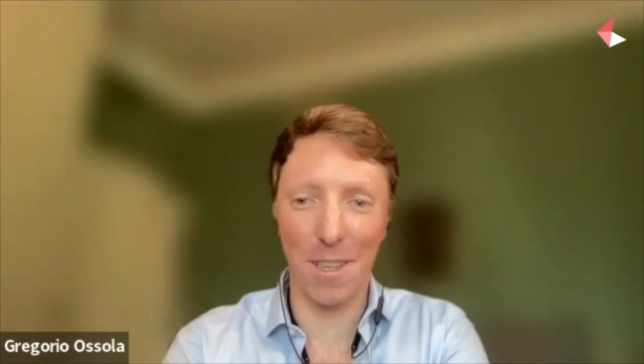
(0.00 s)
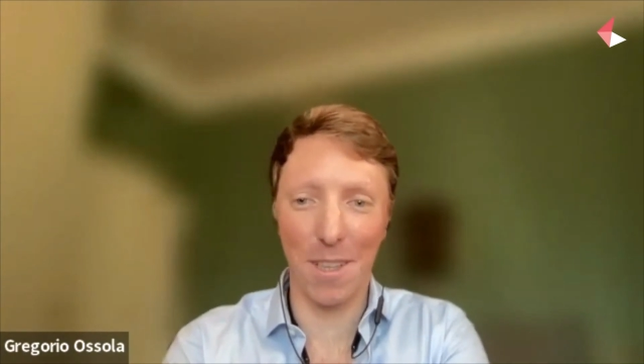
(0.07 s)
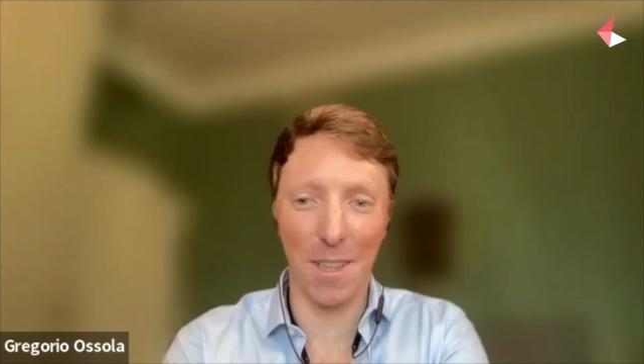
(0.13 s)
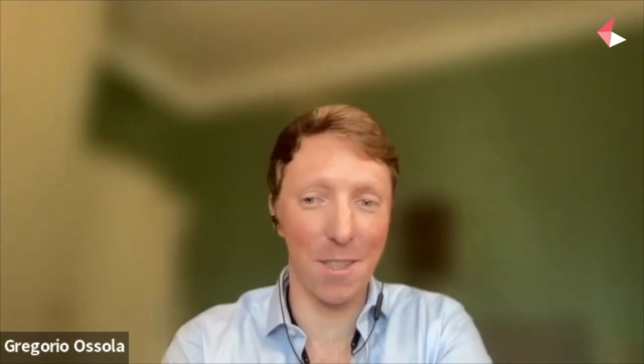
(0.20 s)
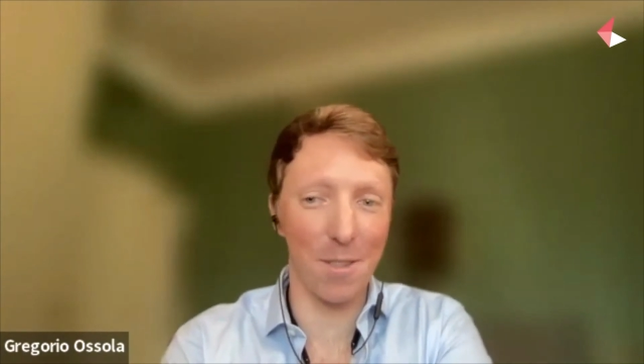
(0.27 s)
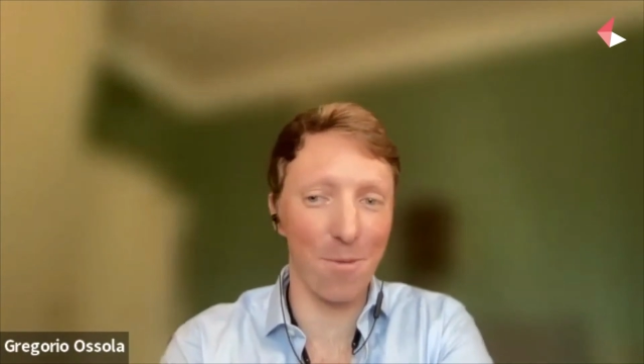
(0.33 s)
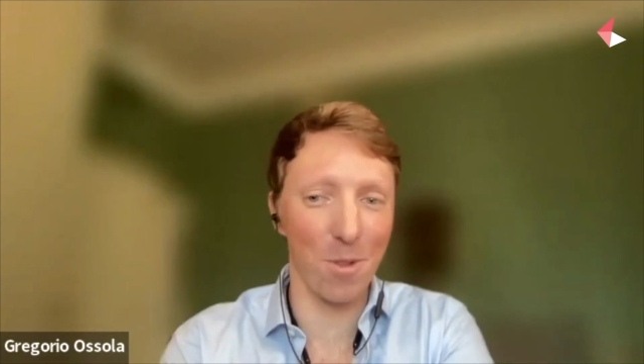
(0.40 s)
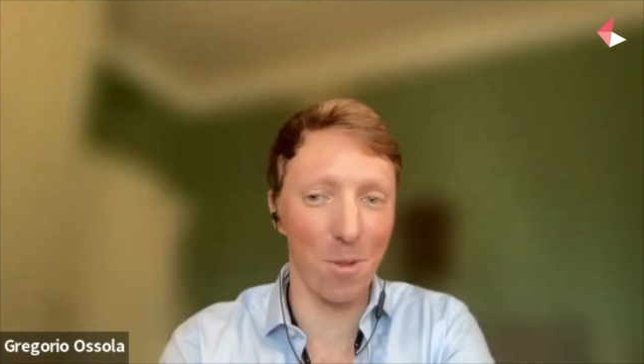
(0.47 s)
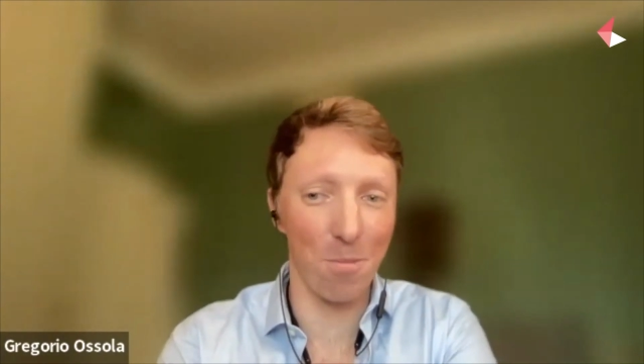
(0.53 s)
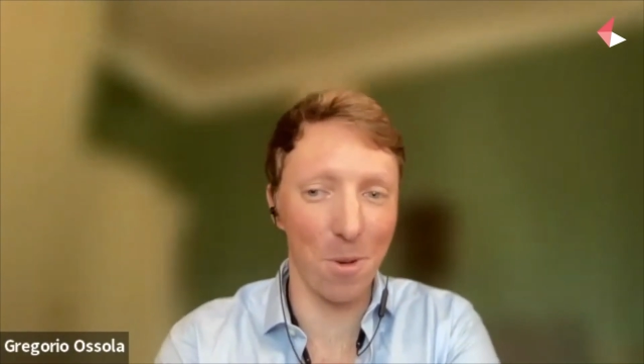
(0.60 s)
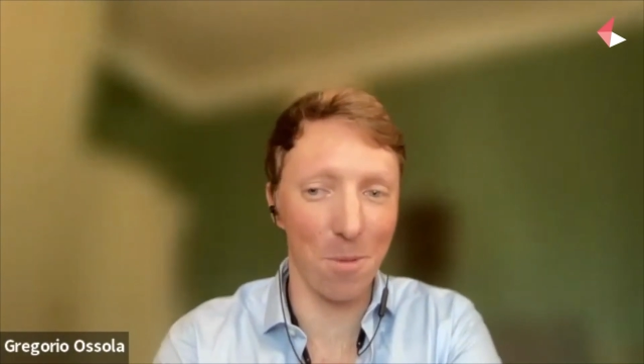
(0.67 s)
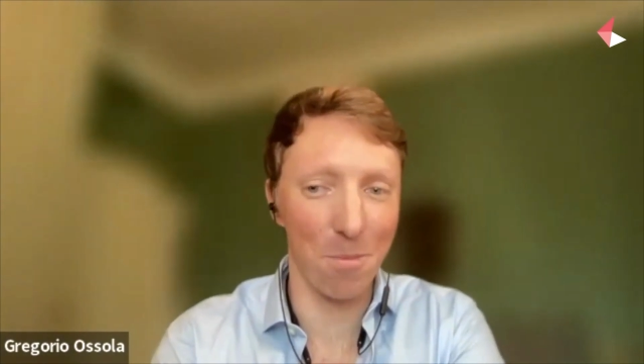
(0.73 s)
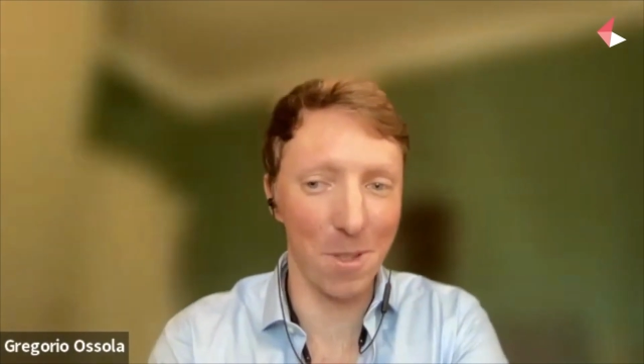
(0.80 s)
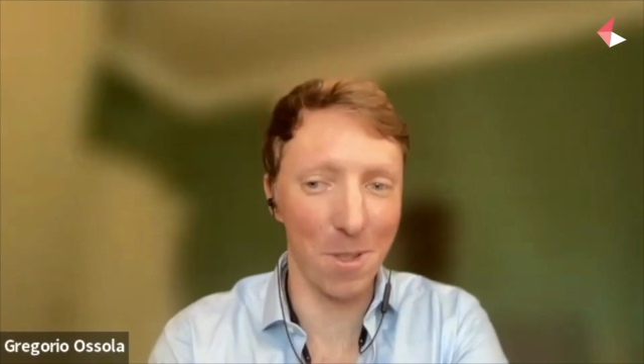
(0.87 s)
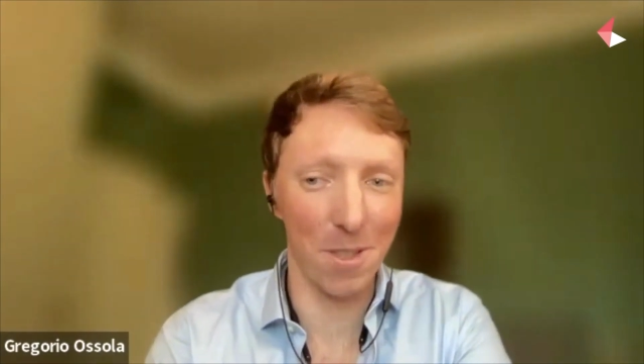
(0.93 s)
at least for the
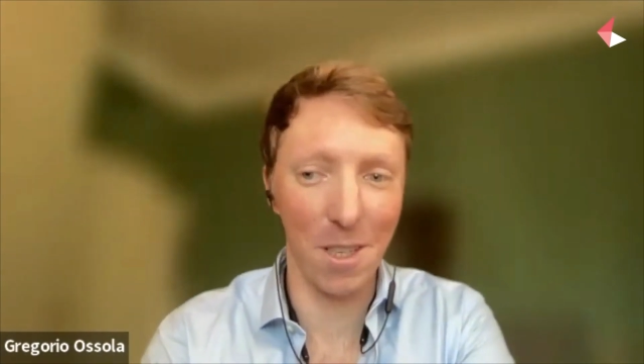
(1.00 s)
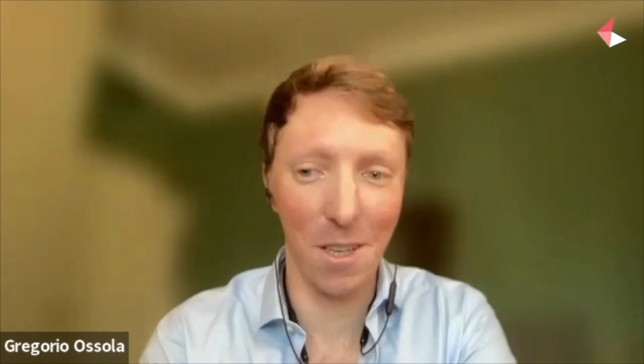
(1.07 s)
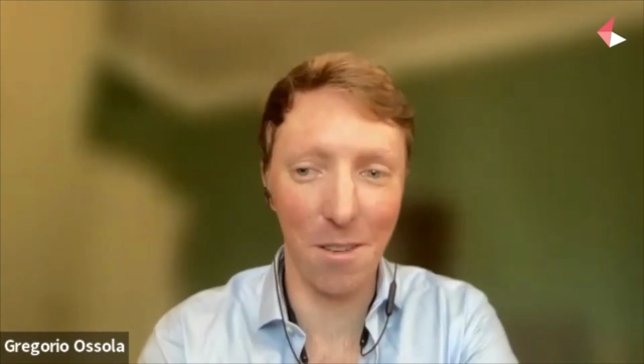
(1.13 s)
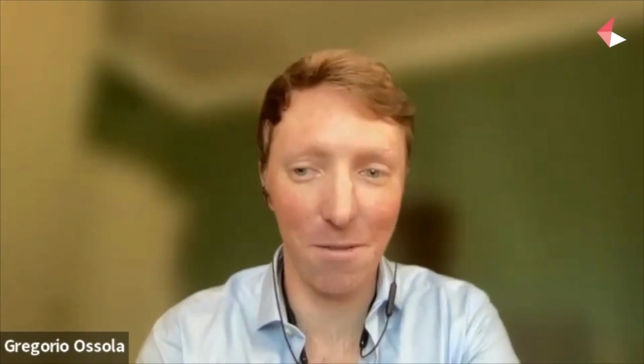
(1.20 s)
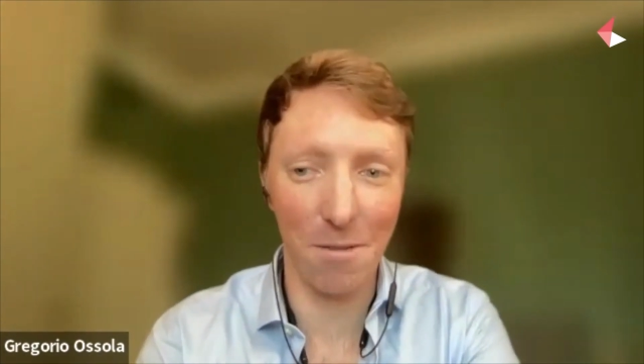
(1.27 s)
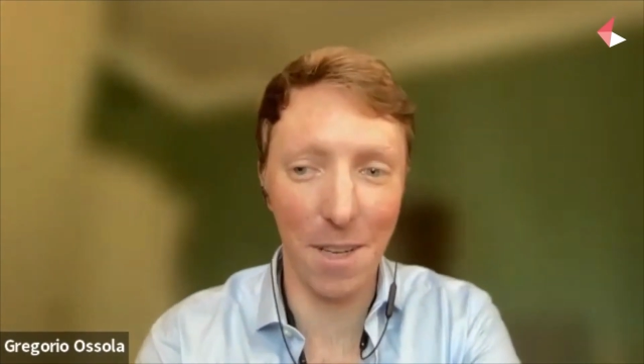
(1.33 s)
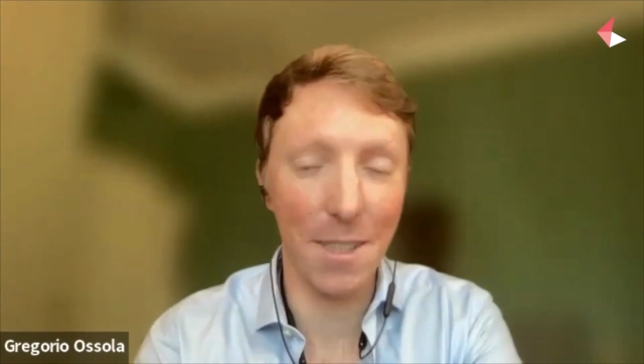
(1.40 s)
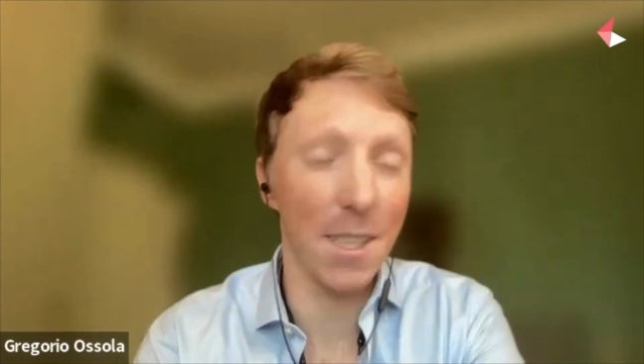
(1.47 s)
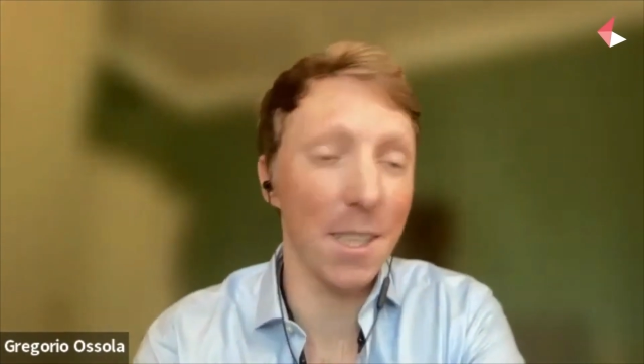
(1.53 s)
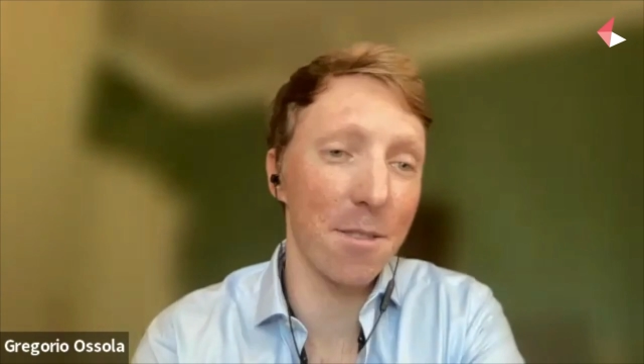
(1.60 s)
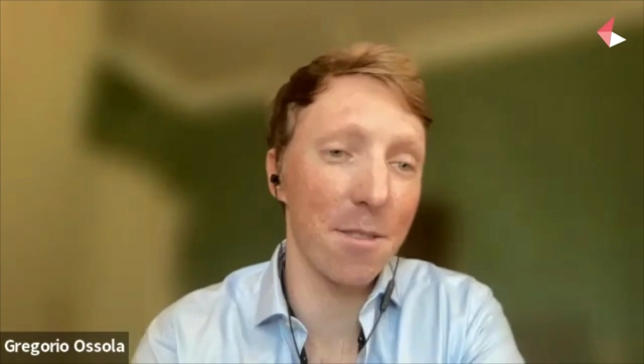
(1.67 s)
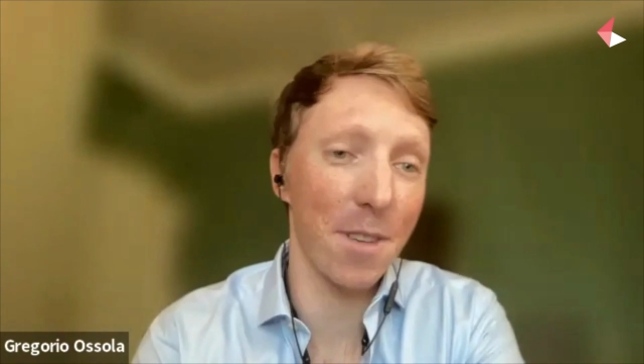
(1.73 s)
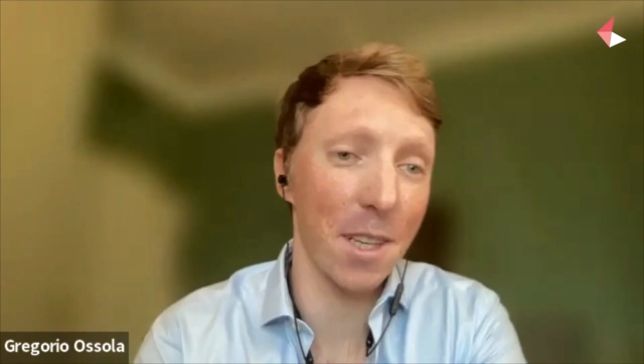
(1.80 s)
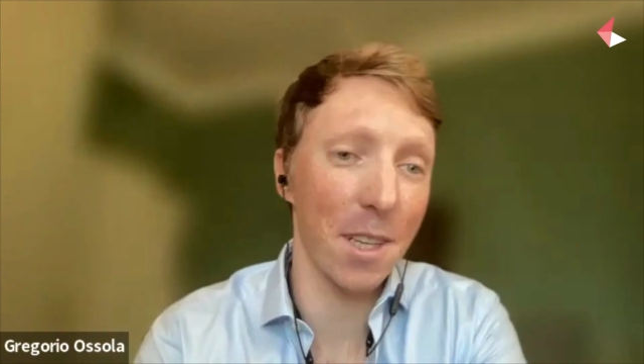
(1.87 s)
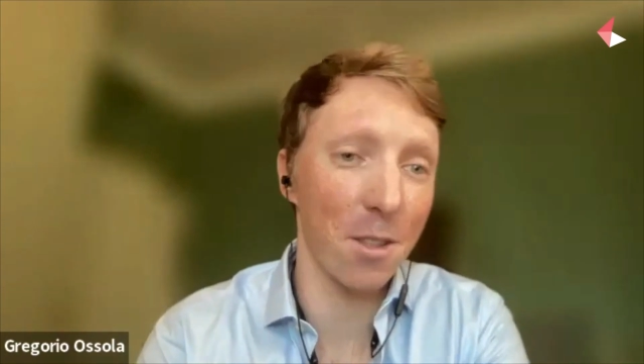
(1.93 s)
purpose of
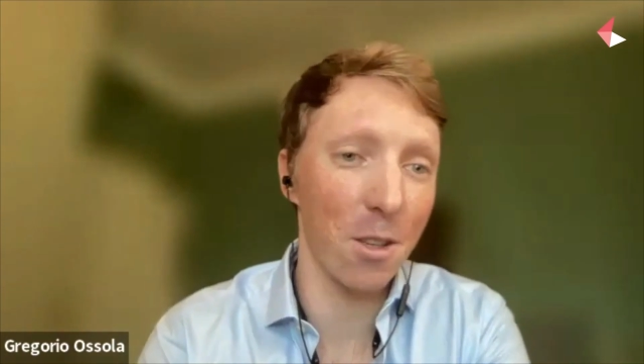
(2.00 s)
identifying